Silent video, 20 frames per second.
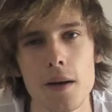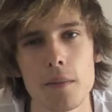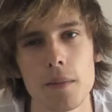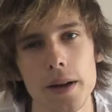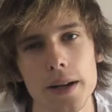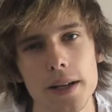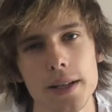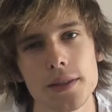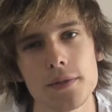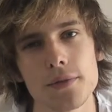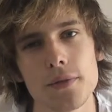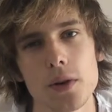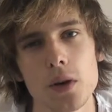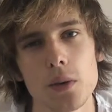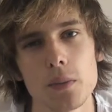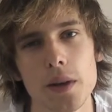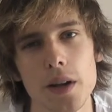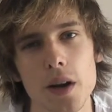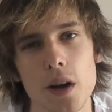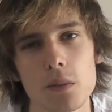My next
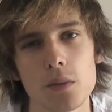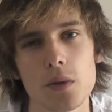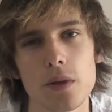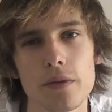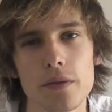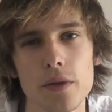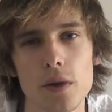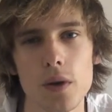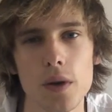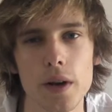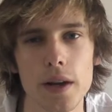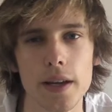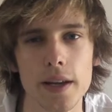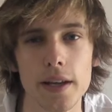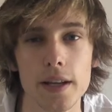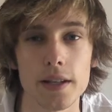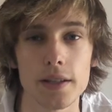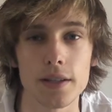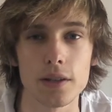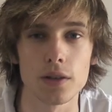film that I'm reviewing
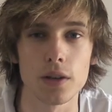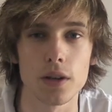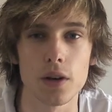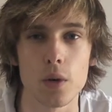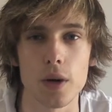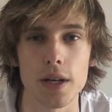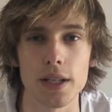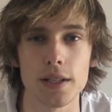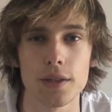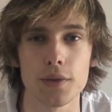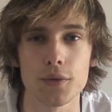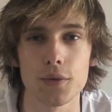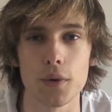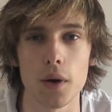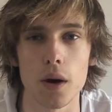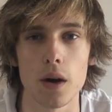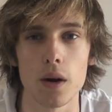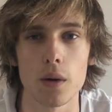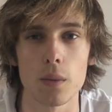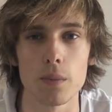is a request
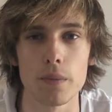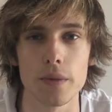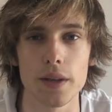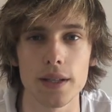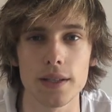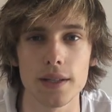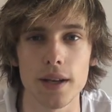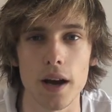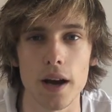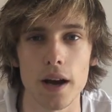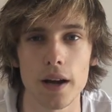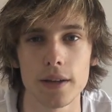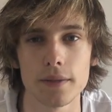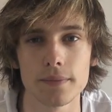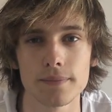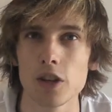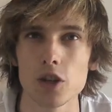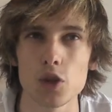from this guy.